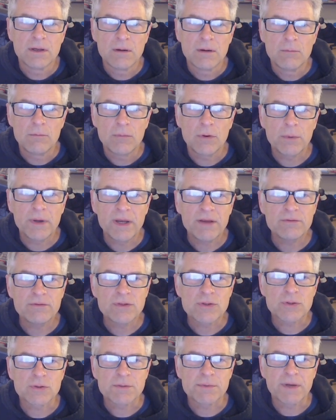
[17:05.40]
What we haven't
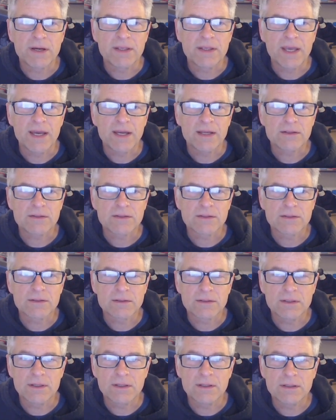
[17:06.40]
talked about yet
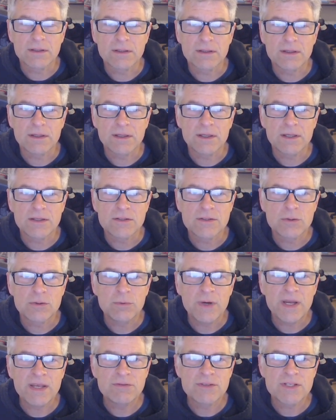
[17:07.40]
is the
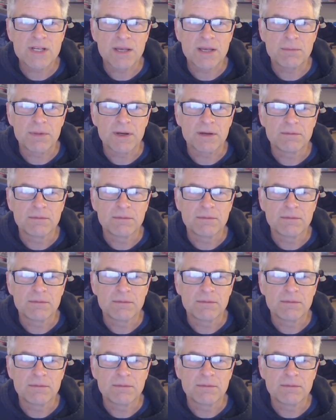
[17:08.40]
wave shaper.